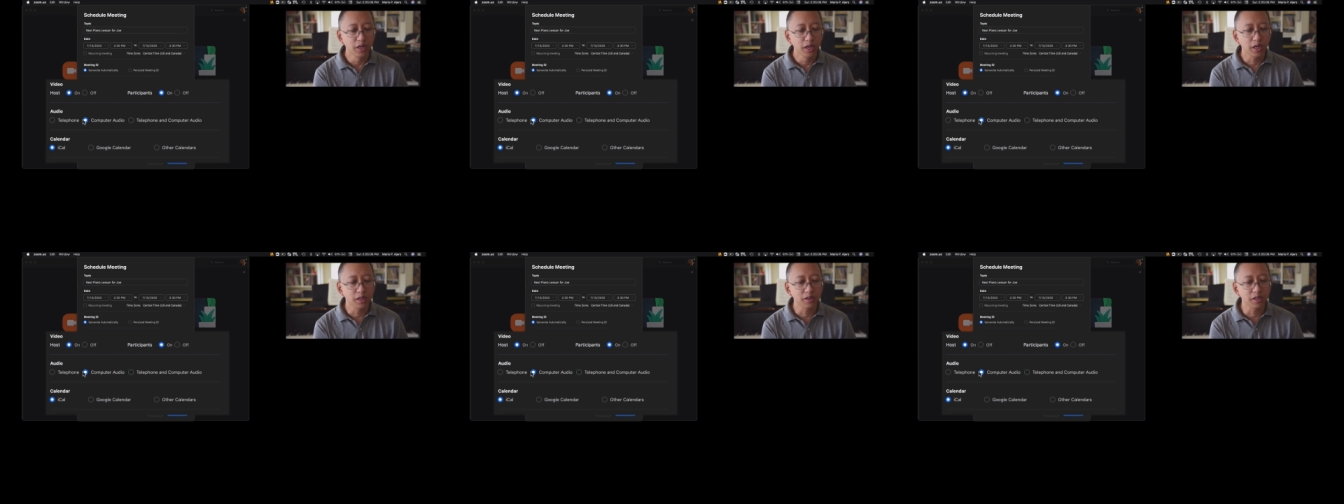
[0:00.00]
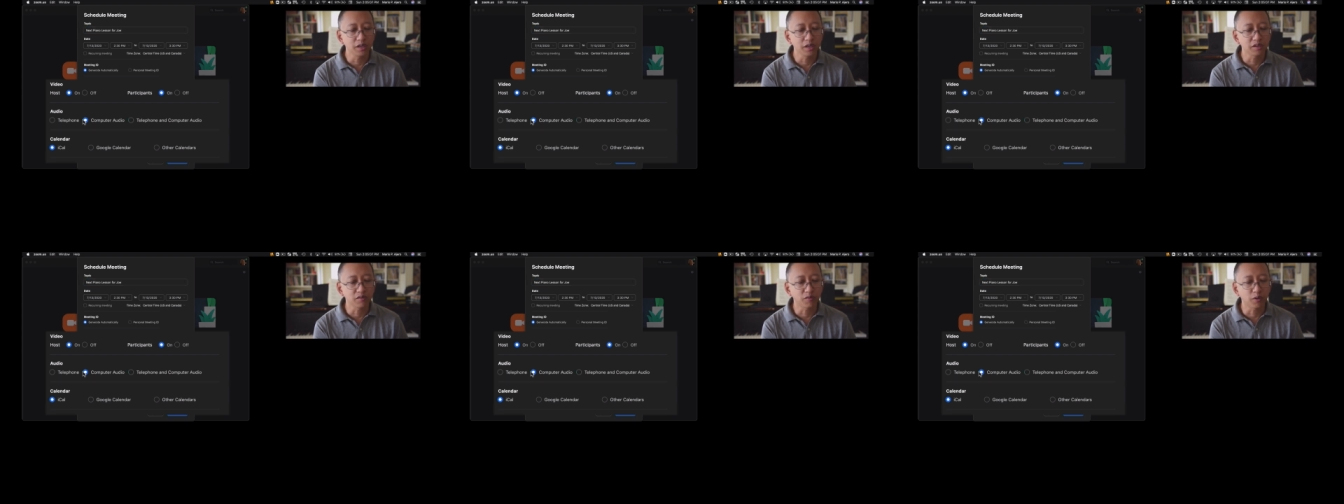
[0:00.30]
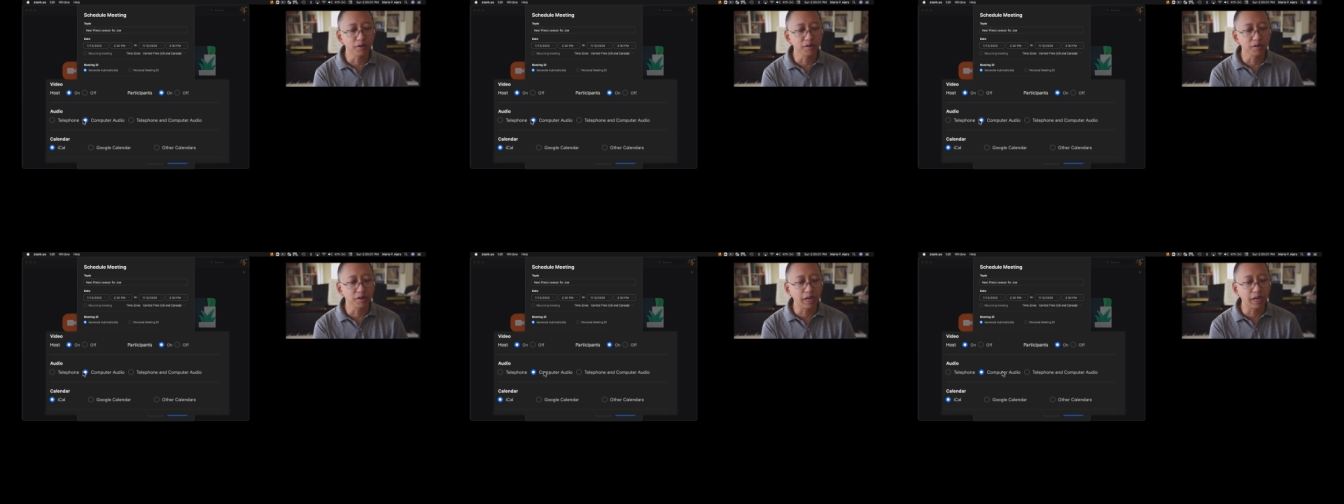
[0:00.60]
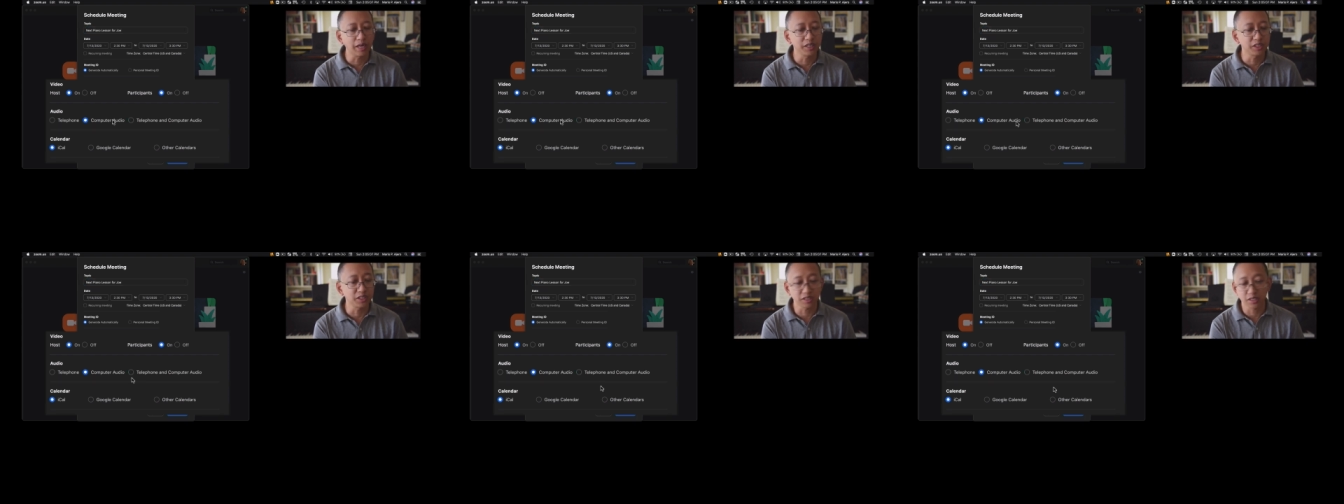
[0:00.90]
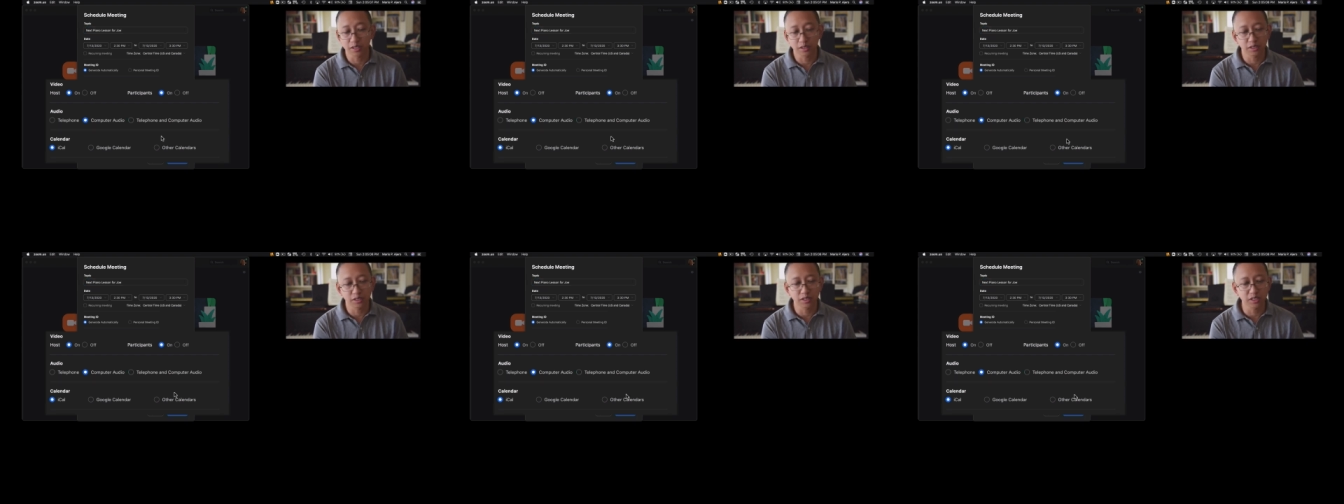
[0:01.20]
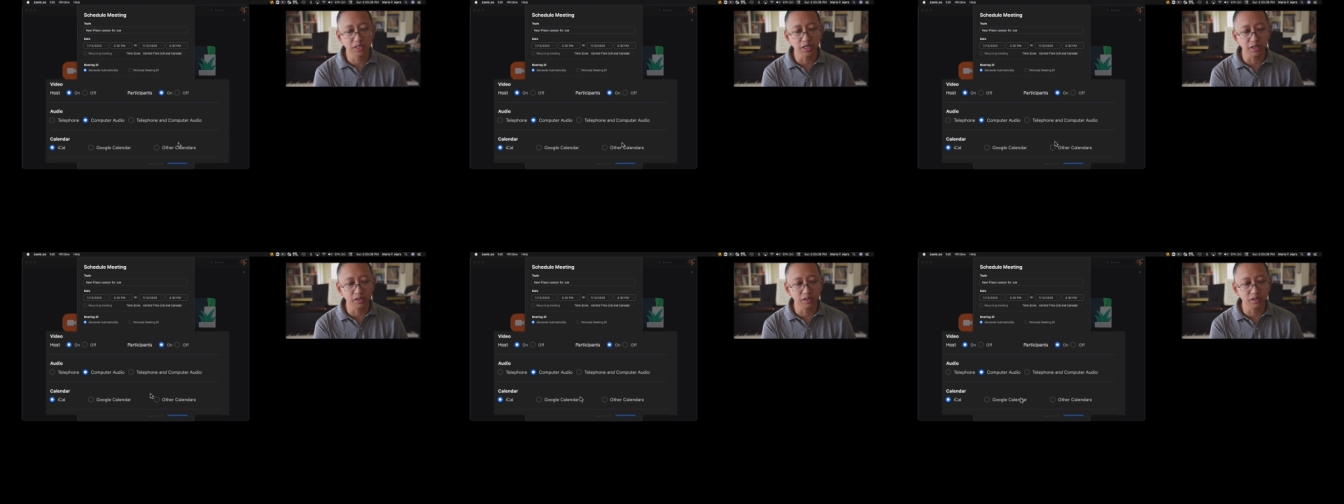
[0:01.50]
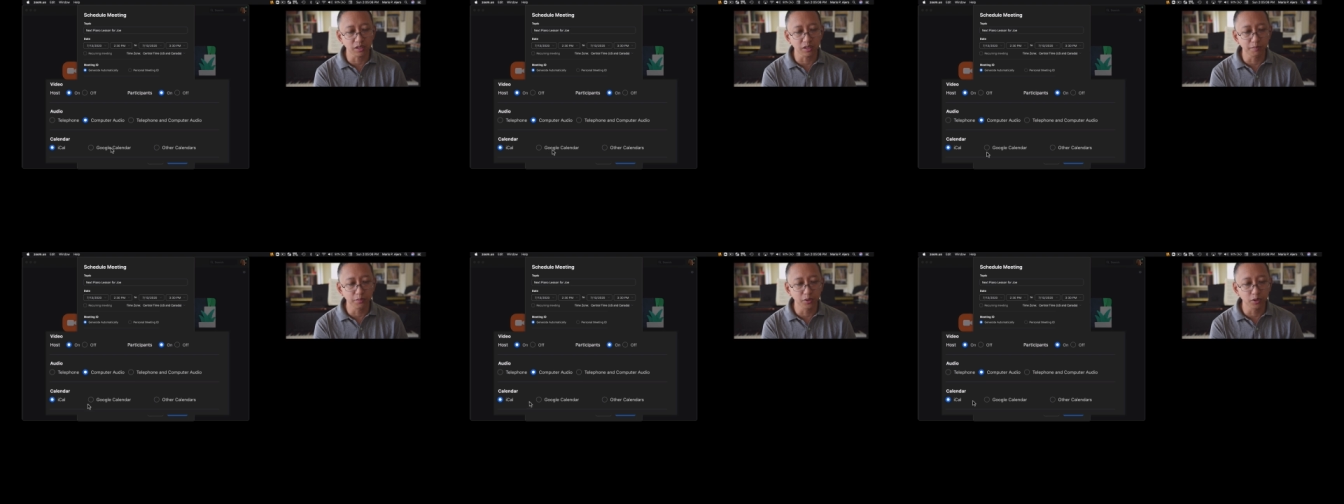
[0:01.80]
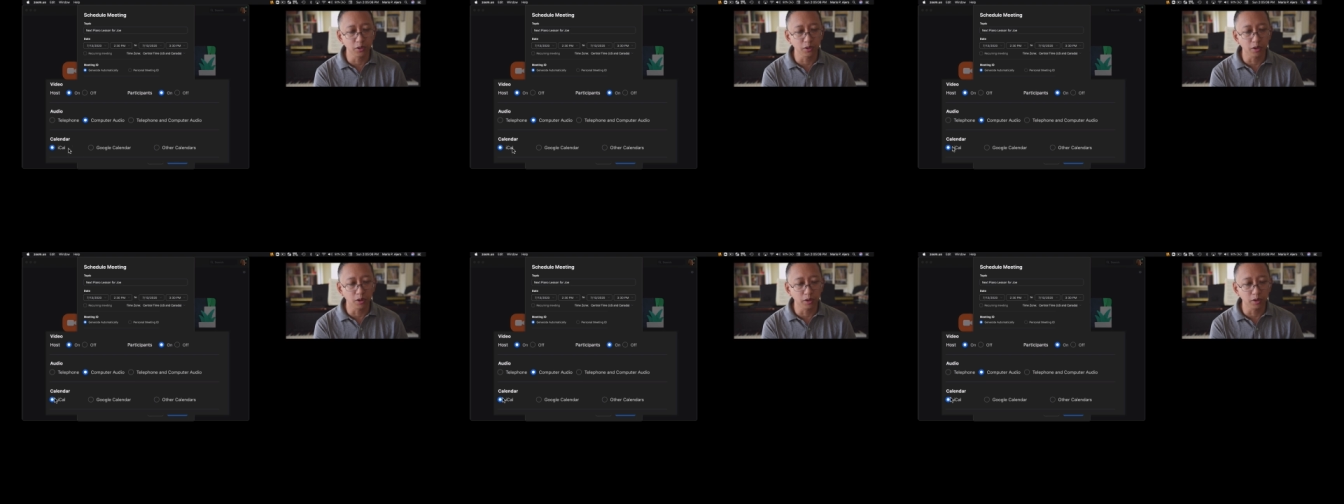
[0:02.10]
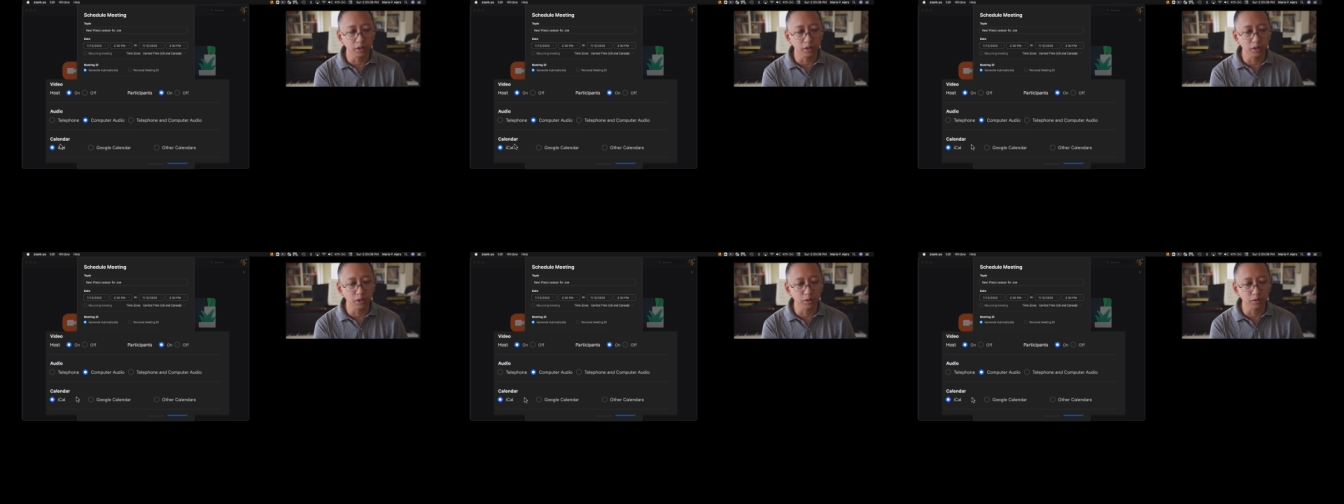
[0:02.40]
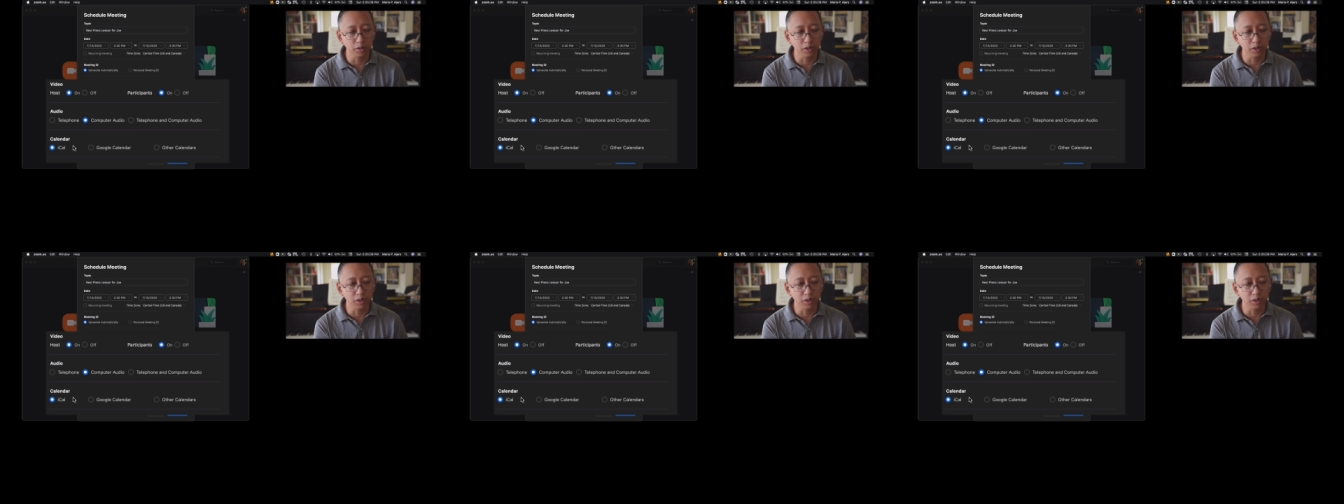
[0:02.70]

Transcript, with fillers: And then as far as I just set to computer audio,